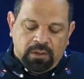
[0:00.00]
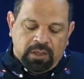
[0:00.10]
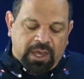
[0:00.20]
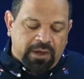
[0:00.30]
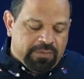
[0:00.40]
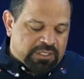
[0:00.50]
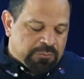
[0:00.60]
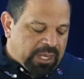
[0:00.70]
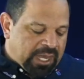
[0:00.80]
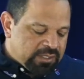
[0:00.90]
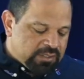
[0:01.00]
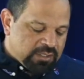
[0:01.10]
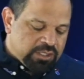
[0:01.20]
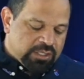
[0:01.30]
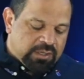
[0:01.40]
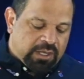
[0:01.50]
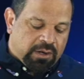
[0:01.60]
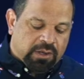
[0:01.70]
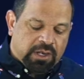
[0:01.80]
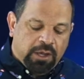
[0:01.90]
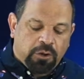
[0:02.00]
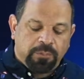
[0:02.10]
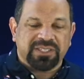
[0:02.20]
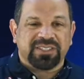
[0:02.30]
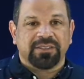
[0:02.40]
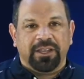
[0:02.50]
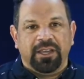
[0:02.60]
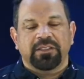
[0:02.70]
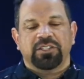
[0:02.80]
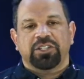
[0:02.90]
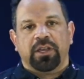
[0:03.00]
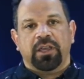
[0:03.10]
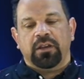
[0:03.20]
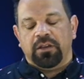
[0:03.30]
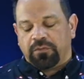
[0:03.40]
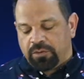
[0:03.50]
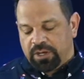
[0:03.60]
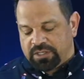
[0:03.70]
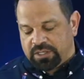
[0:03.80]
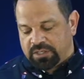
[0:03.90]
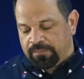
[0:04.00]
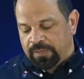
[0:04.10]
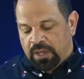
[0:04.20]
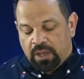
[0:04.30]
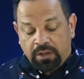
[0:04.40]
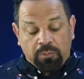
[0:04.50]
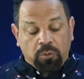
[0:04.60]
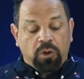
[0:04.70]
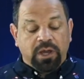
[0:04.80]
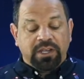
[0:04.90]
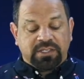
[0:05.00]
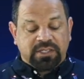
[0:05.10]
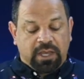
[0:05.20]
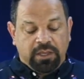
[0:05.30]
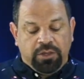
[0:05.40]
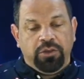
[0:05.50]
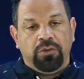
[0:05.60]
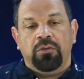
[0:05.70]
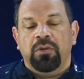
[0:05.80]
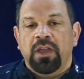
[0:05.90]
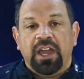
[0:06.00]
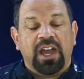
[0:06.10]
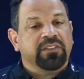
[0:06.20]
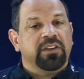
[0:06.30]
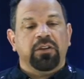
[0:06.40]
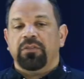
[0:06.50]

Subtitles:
out of this passage that are going to help us slay this giant of criticism. Number 1 is that you have to know